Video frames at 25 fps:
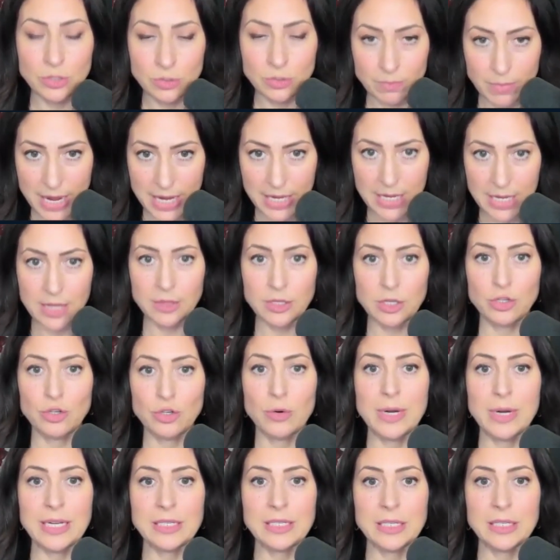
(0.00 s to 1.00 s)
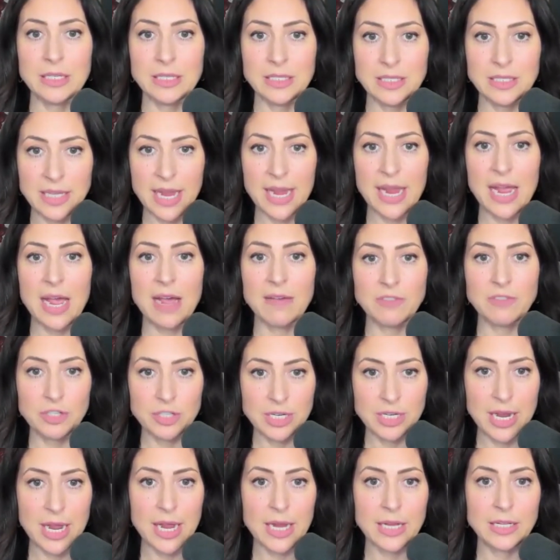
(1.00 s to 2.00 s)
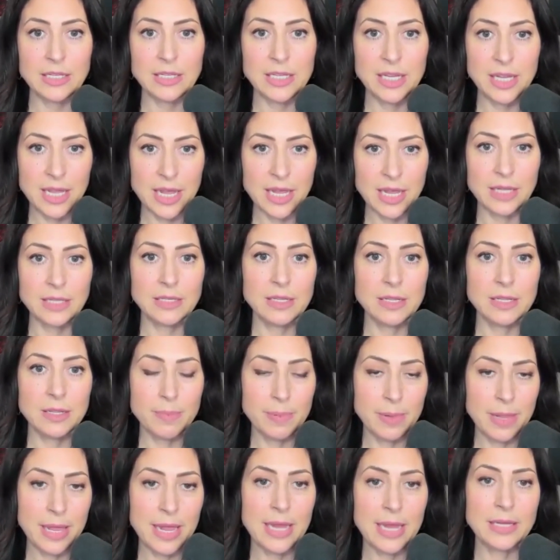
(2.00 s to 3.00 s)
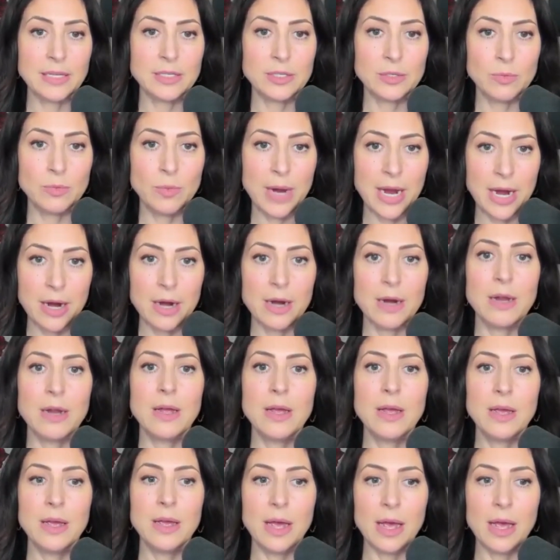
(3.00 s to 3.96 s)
making the choices day after day to get to the place where